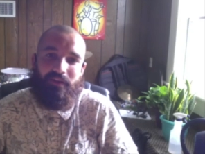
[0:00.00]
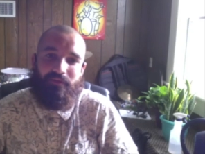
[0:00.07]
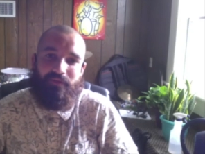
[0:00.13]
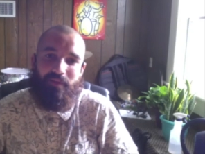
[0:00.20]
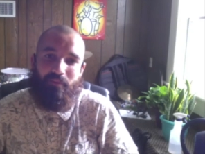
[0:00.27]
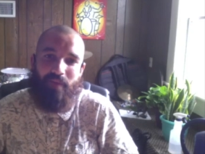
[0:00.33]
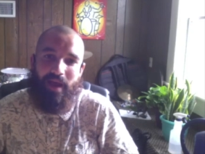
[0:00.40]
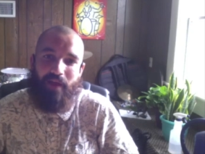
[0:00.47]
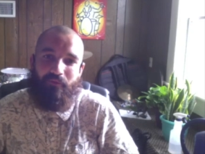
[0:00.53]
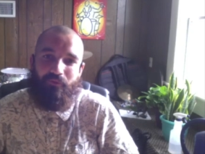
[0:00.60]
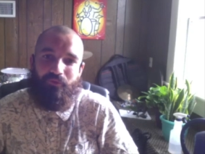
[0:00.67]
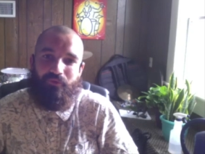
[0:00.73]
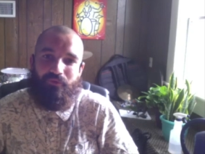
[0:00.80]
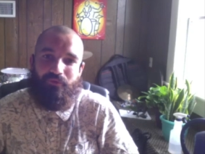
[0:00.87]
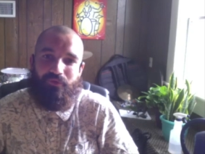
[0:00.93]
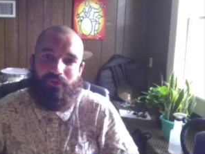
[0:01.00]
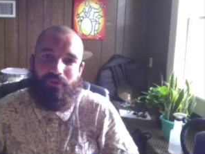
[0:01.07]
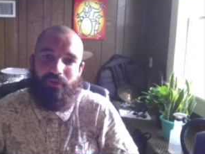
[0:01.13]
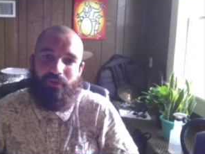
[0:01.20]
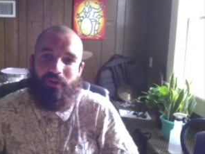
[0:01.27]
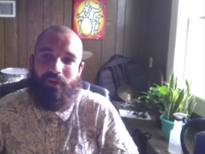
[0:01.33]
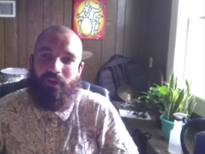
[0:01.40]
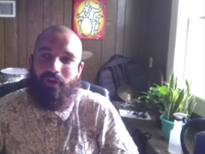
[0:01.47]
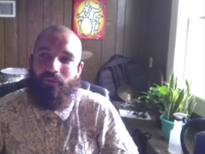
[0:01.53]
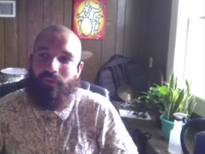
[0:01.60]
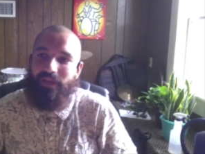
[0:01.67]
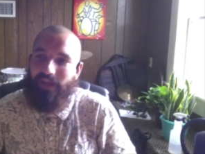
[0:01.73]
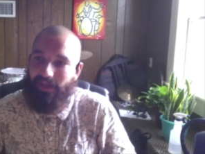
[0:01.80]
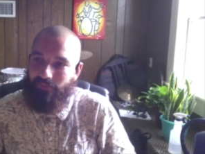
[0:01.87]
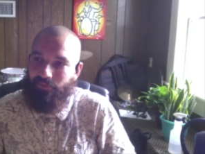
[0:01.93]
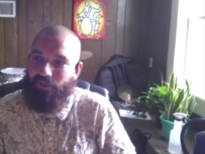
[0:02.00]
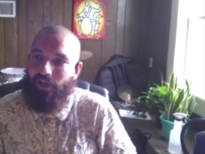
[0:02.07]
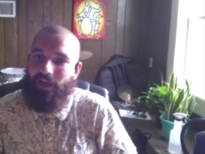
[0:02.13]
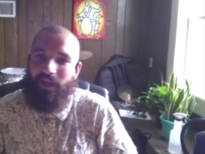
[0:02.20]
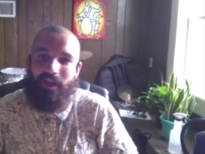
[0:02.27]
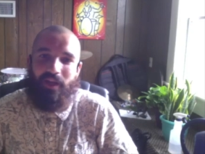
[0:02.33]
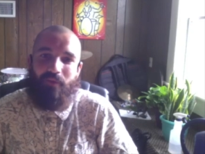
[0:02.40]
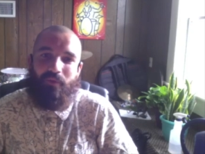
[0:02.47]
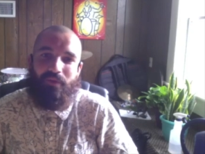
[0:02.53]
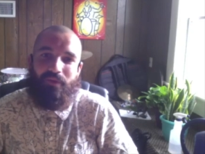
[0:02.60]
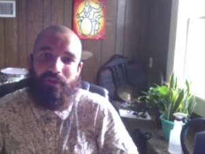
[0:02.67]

in Baton Rouge we kept checking in with each